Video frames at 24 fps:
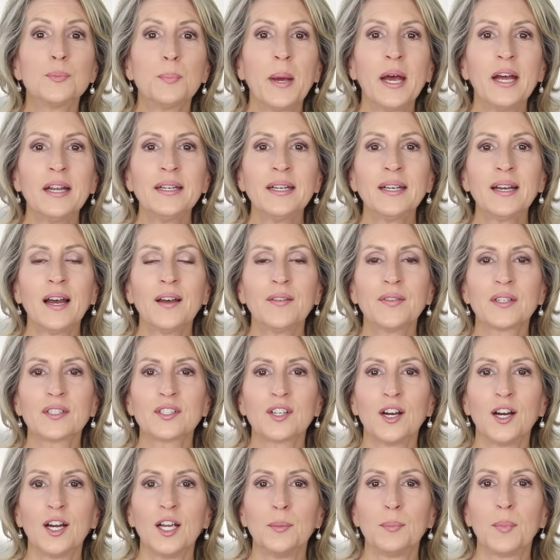Depending on the
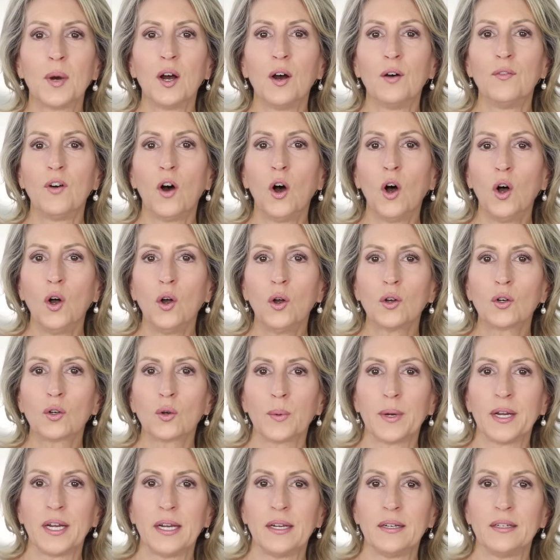type of whole
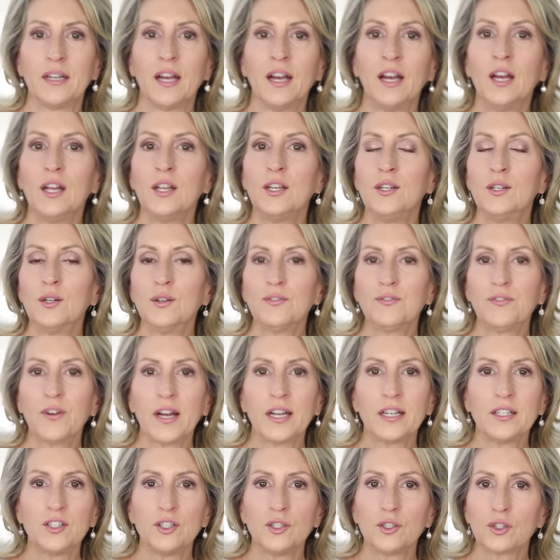grain, you'll
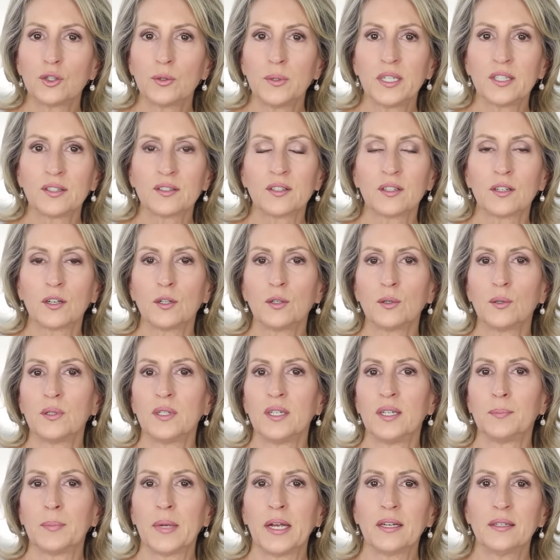find nutrients
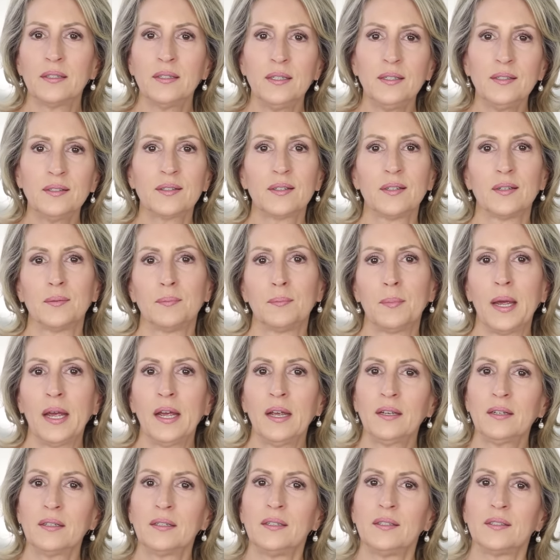including magnesium,
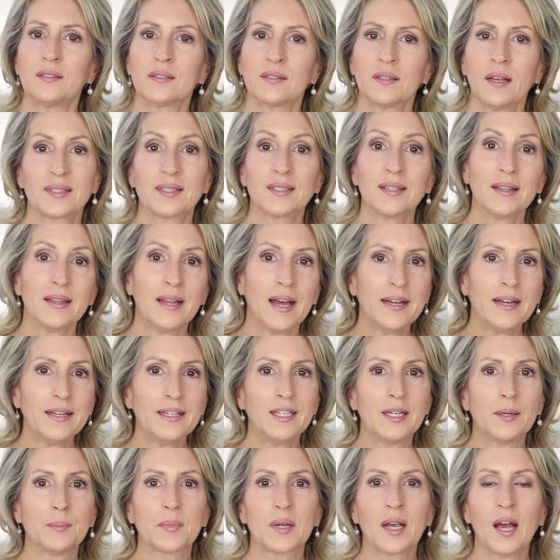manganese,
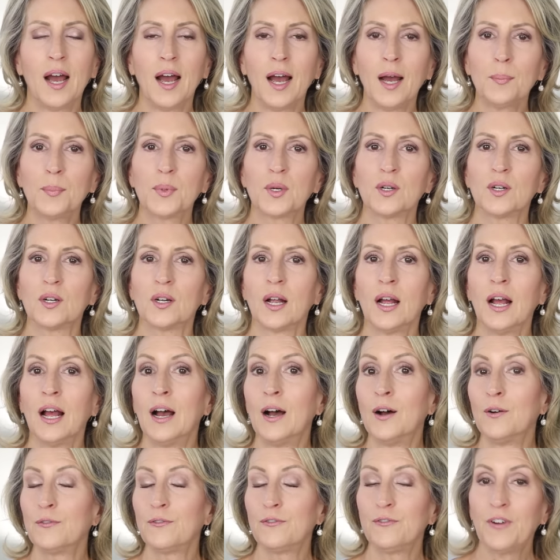selenium, copper,
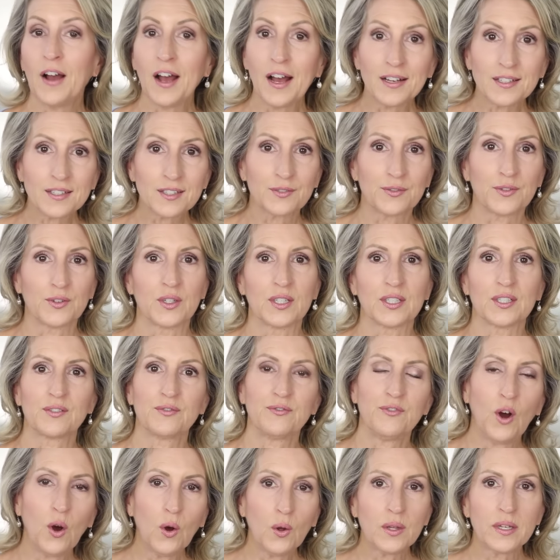
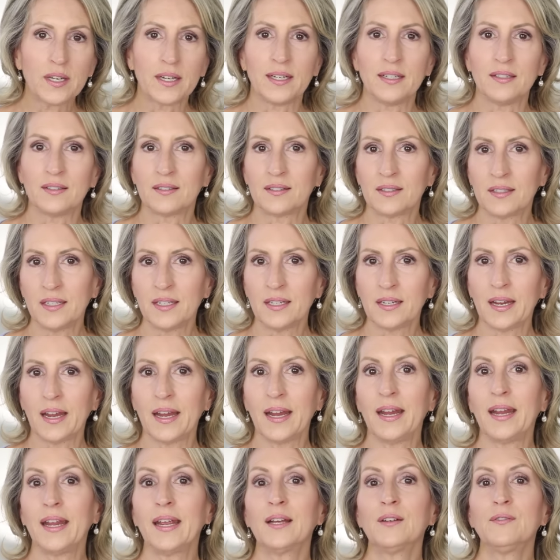phosphorus, folate, zinc,
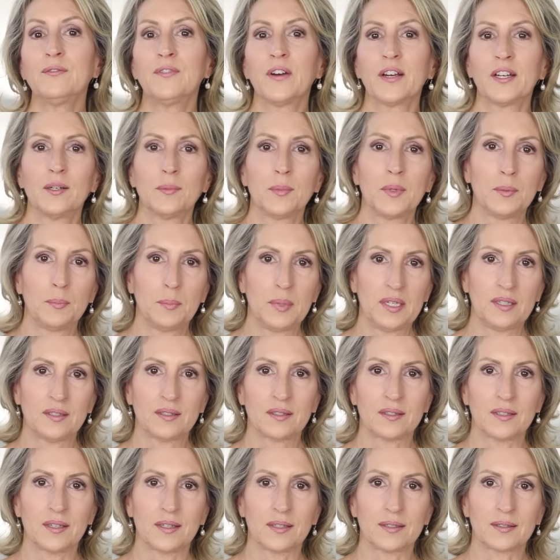and vitamin B
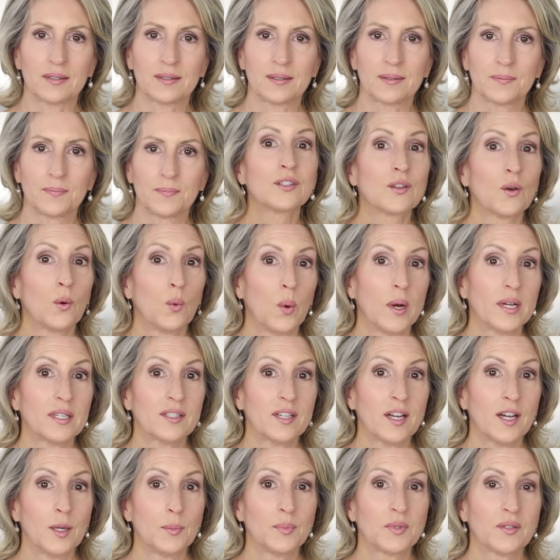six. So what
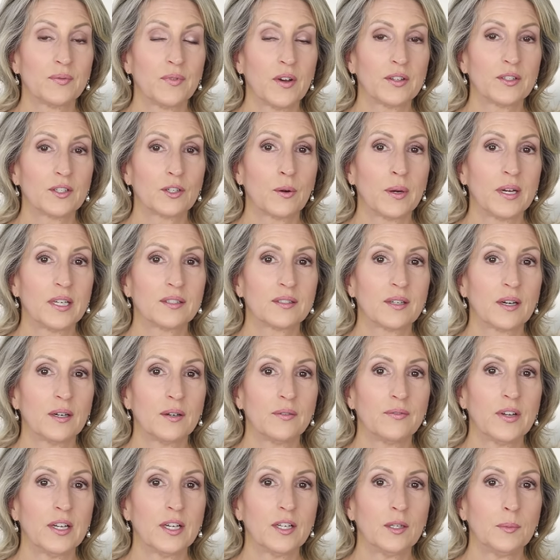types of other grains are
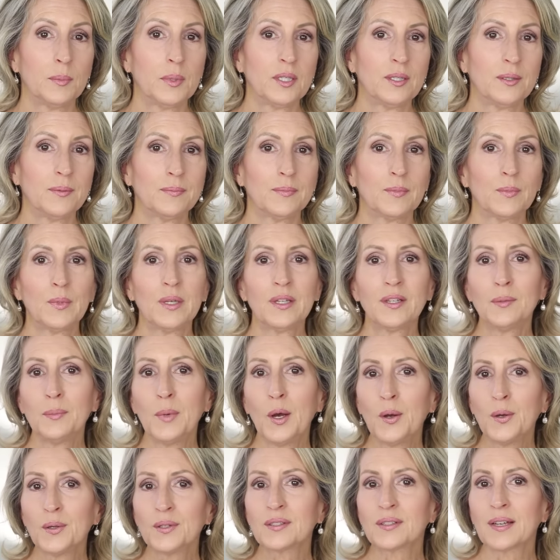available? Well, the
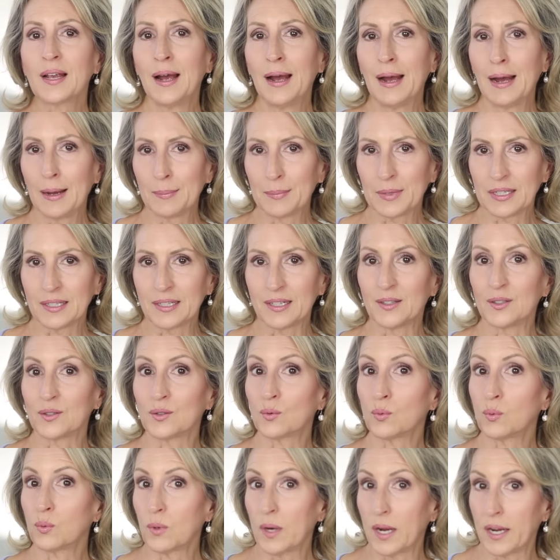most common
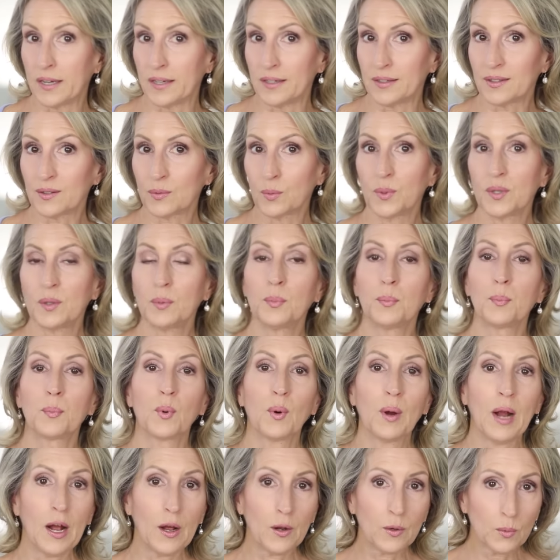is rice, with
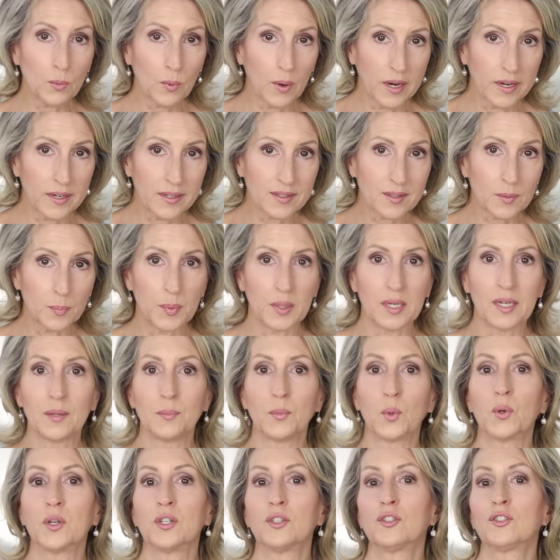brown rice
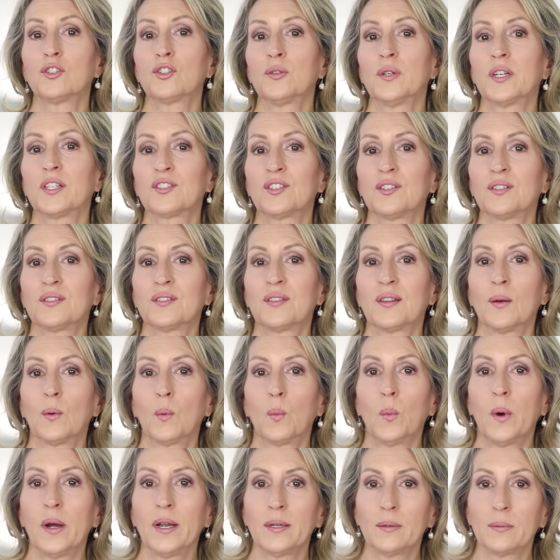being more nutritious
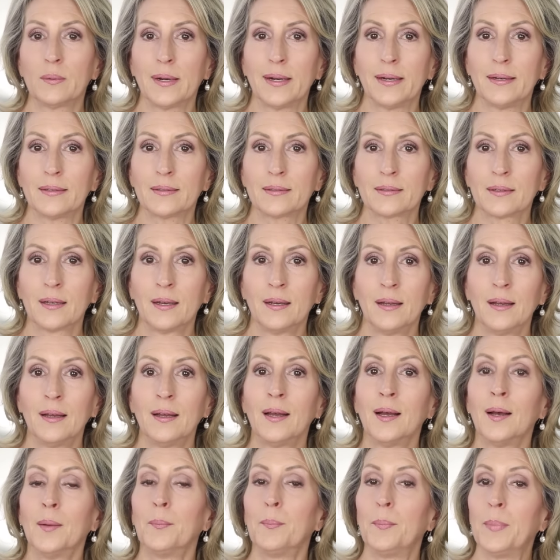than white rice.
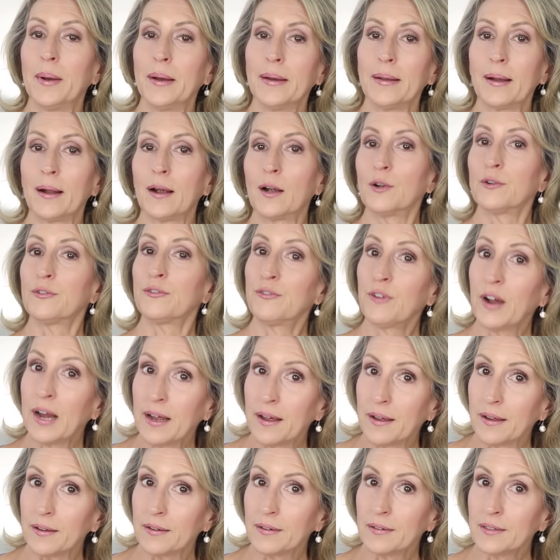But our
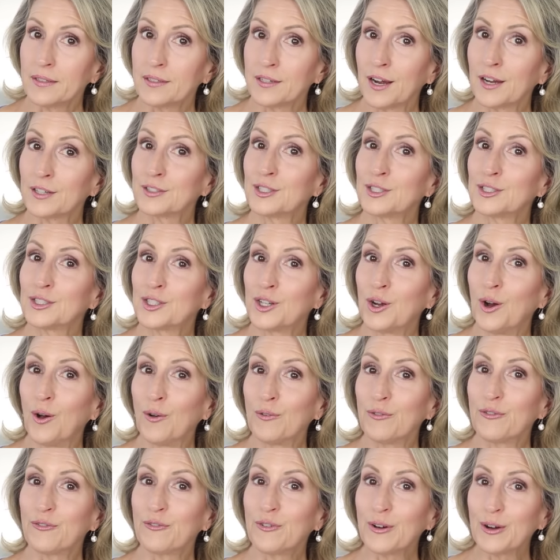friend, Doctor
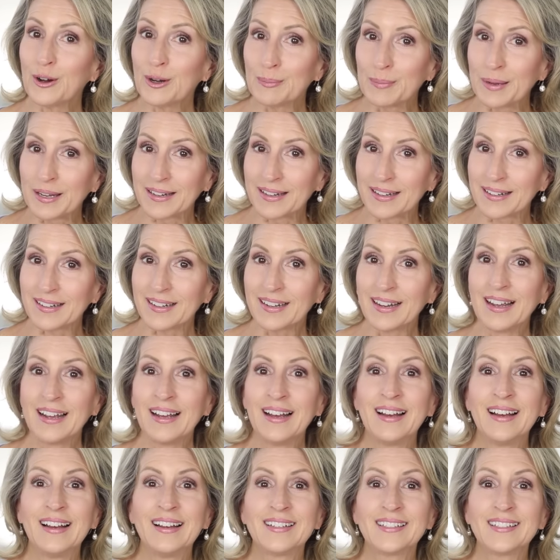Joel Fuhrman,